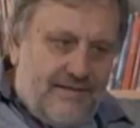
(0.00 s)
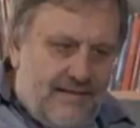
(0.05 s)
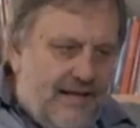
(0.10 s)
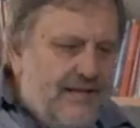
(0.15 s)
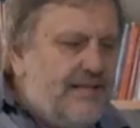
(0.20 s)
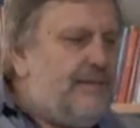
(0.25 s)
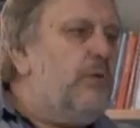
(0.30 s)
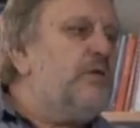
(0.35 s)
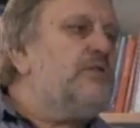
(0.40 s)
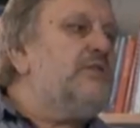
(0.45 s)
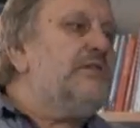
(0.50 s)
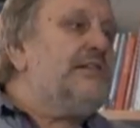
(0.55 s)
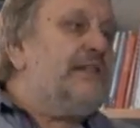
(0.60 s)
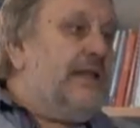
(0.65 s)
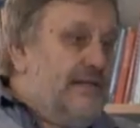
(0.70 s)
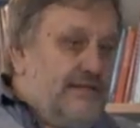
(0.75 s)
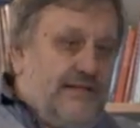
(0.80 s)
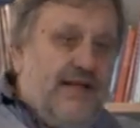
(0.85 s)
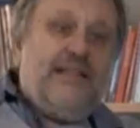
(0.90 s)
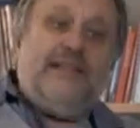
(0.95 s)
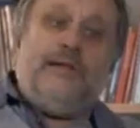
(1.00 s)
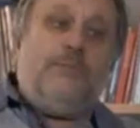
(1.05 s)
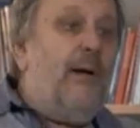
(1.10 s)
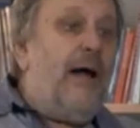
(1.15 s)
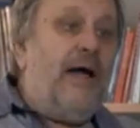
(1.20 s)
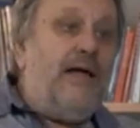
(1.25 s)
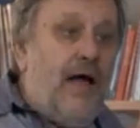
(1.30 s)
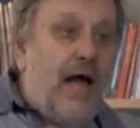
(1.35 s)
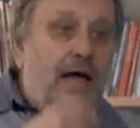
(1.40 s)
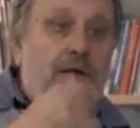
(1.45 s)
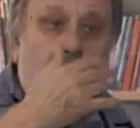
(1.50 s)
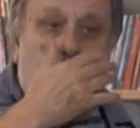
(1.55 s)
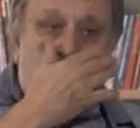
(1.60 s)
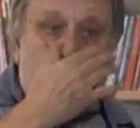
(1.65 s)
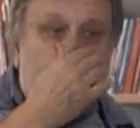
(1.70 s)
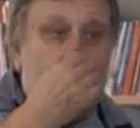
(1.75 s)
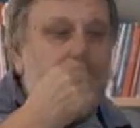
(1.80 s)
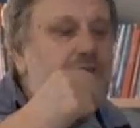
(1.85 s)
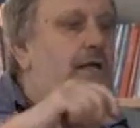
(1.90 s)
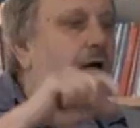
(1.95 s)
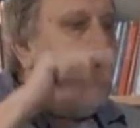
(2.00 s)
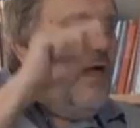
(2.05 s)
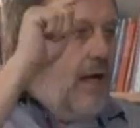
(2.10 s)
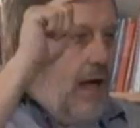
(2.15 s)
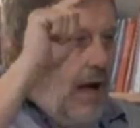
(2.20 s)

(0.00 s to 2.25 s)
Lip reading: That's what you said. That's why I wouldn't.